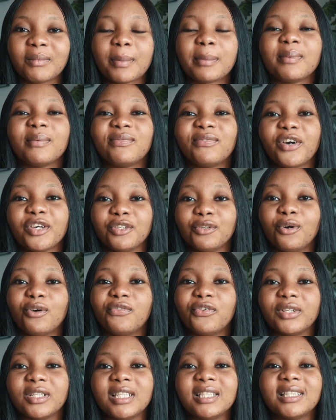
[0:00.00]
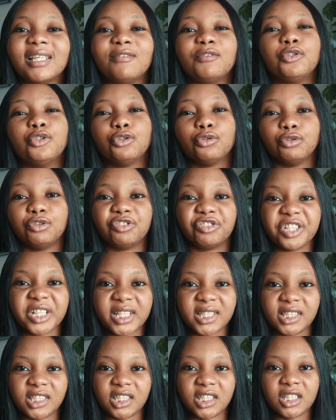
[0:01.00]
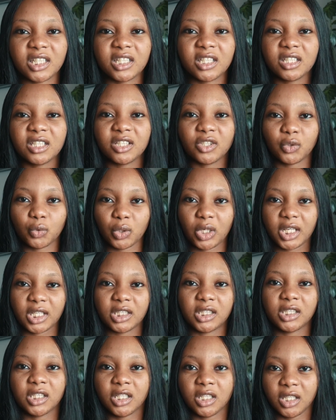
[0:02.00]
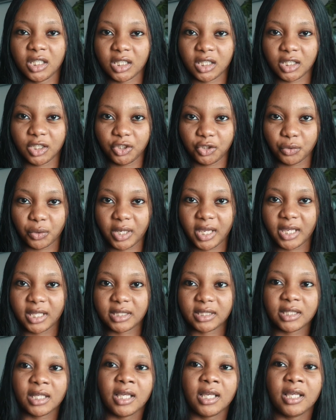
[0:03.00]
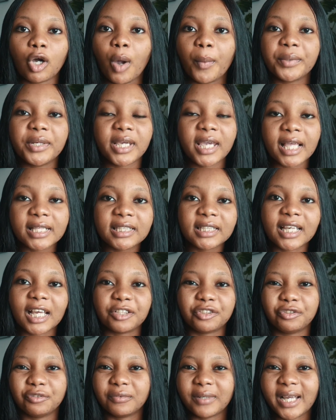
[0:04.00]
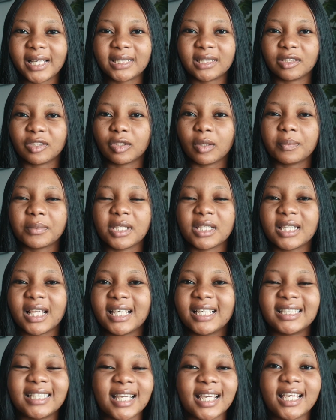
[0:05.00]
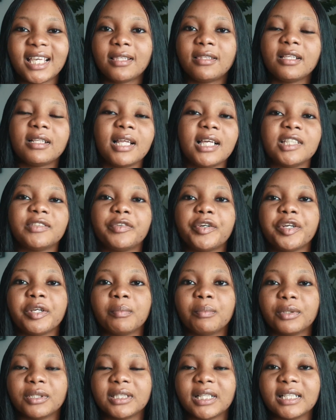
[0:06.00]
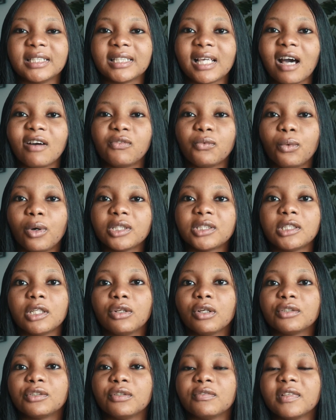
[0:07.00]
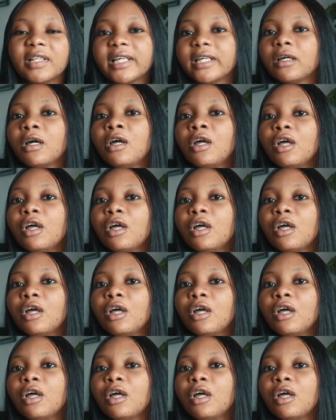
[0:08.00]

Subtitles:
Maybe before you go for the interview, you should drink tea so that... should get. Communicating as you write is something that is a key thing that is very important. I've watched a lot of like